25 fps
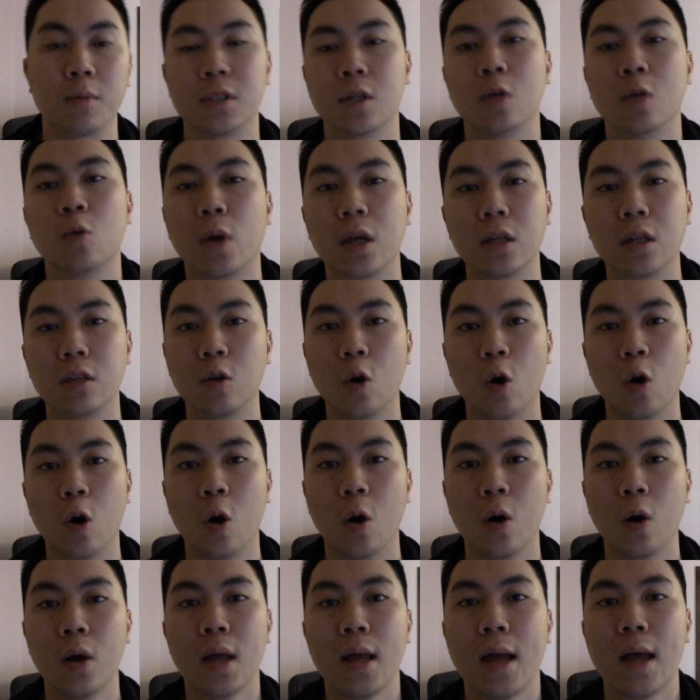So when
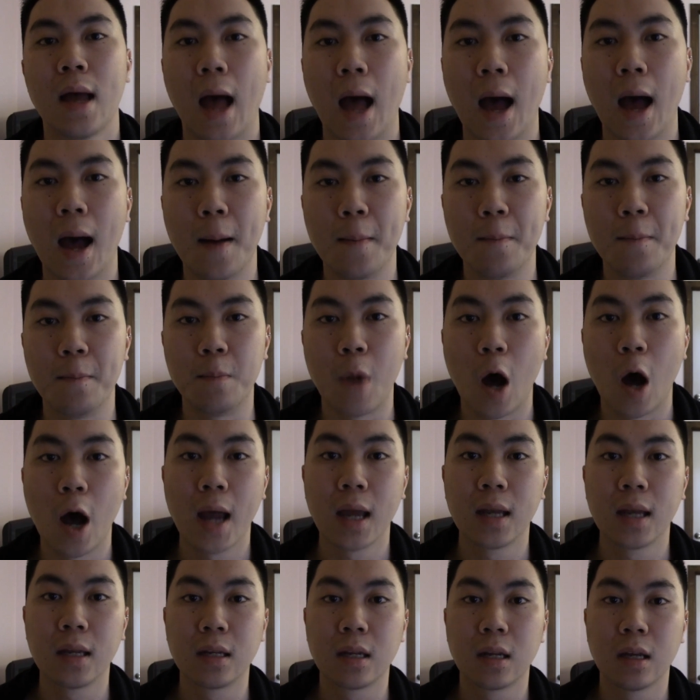your
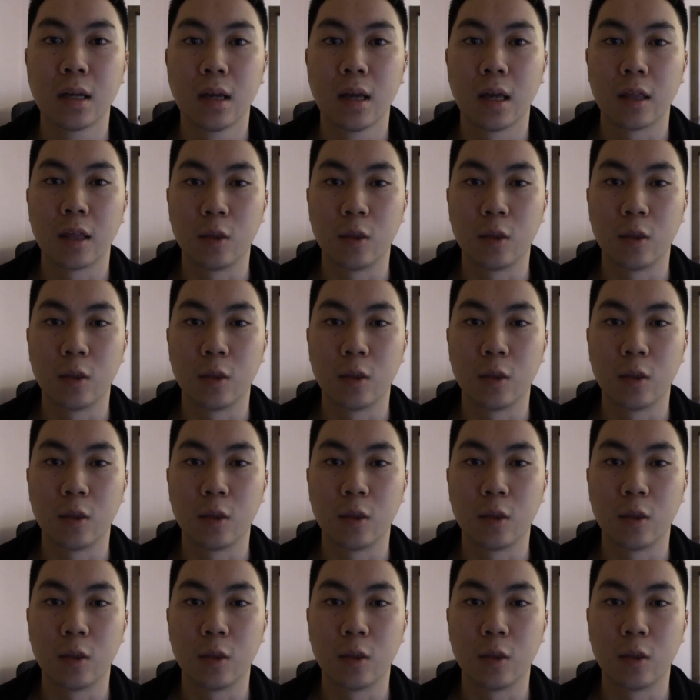mind,